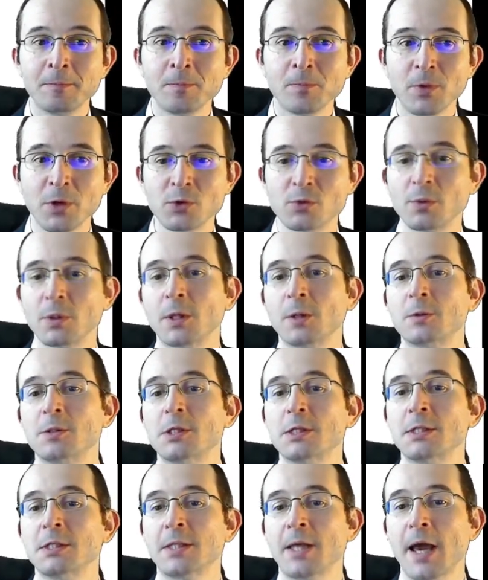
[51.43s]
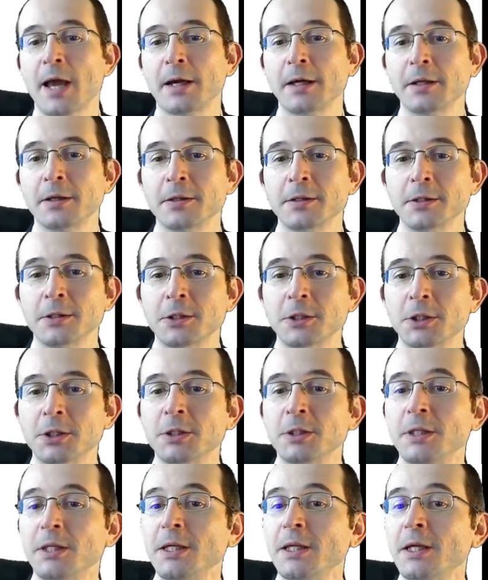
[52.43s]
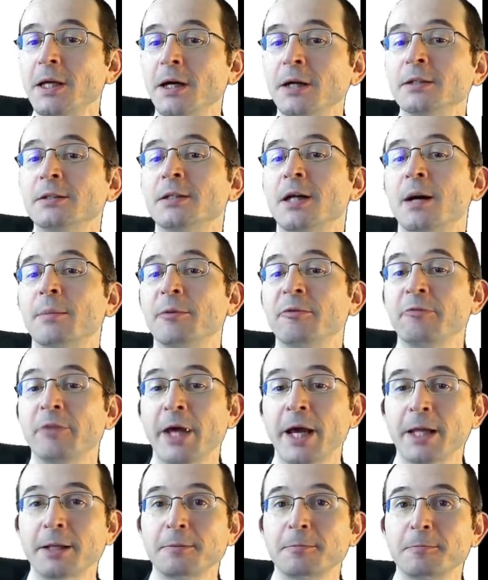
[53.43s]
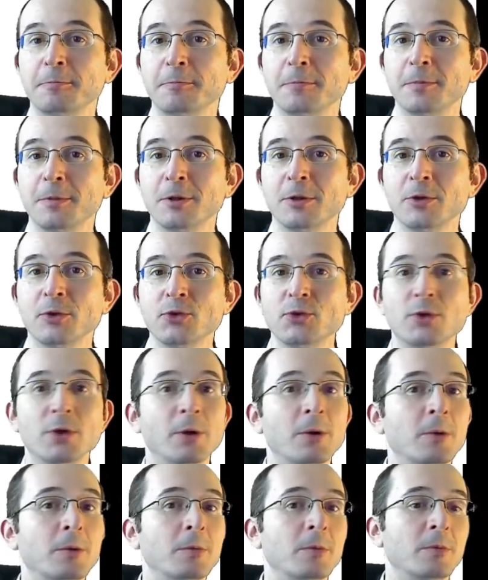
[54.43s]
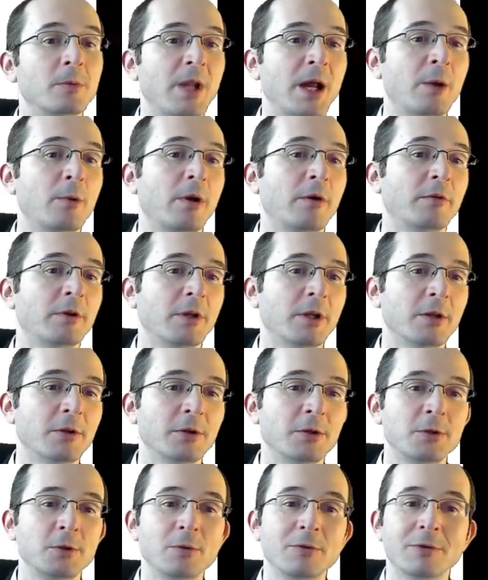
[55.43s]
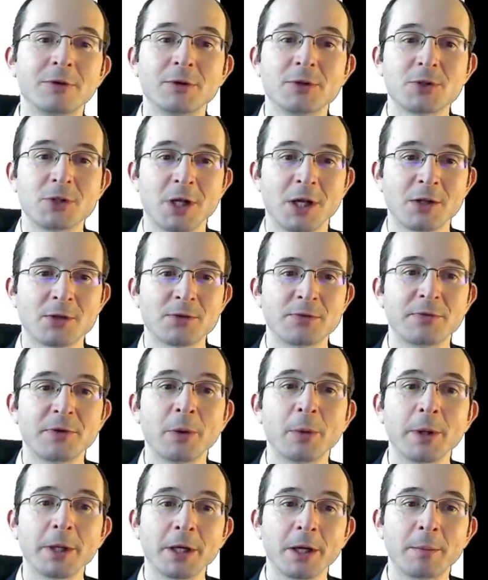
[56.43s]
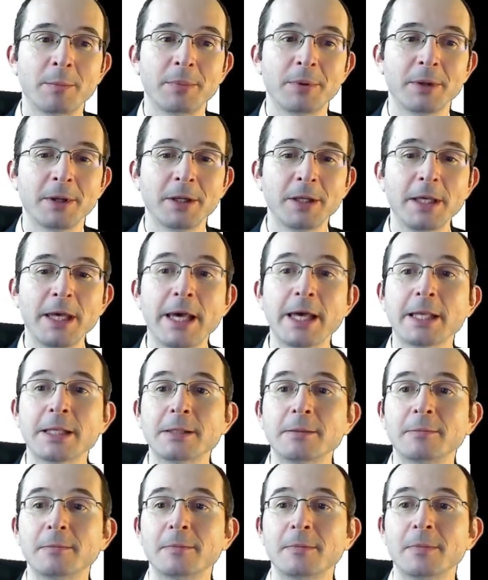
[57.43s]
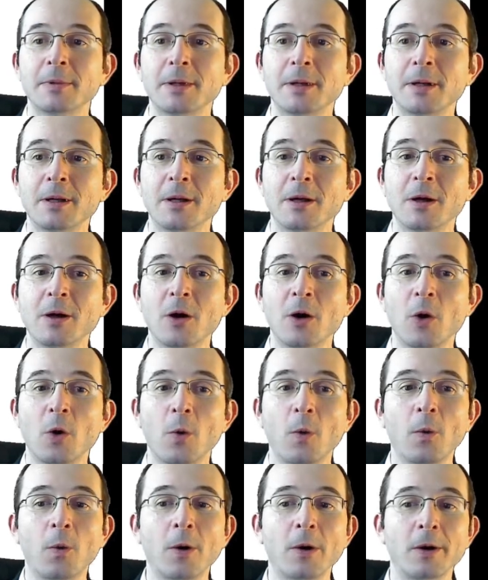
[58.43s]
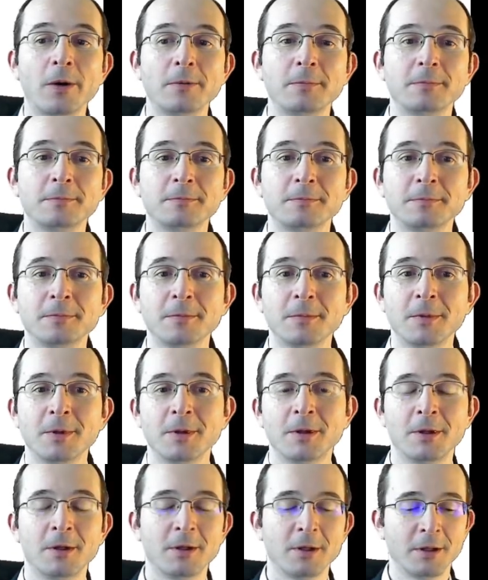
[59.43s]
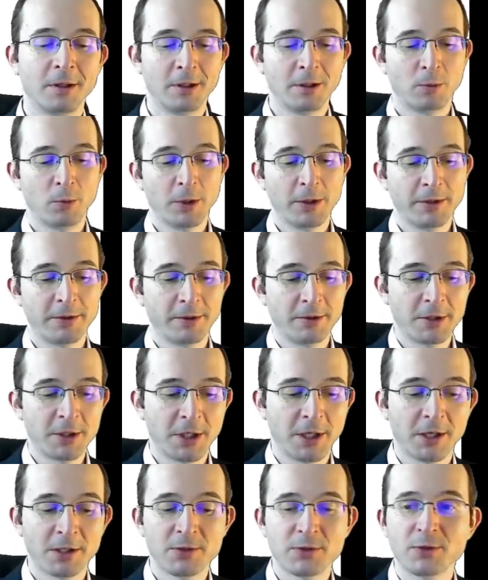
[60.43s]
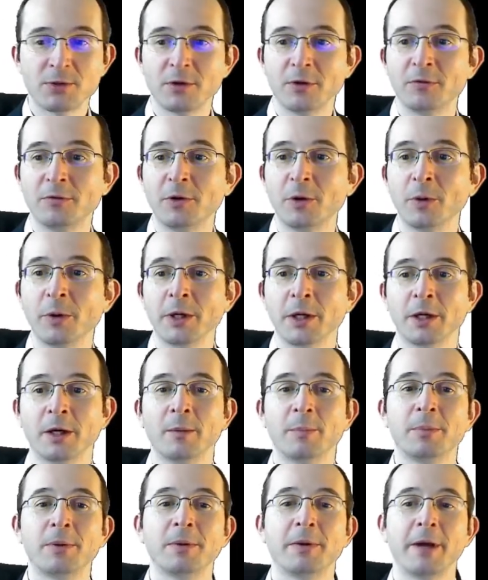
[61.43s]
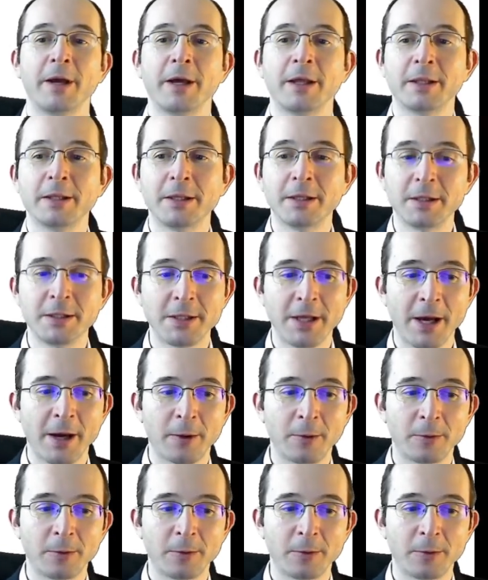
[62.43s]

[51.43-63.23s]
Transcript: is we now just stack another tree on top of that. So now we have another 2/3 chance of going up again, or 1/3 chance of going up and then down.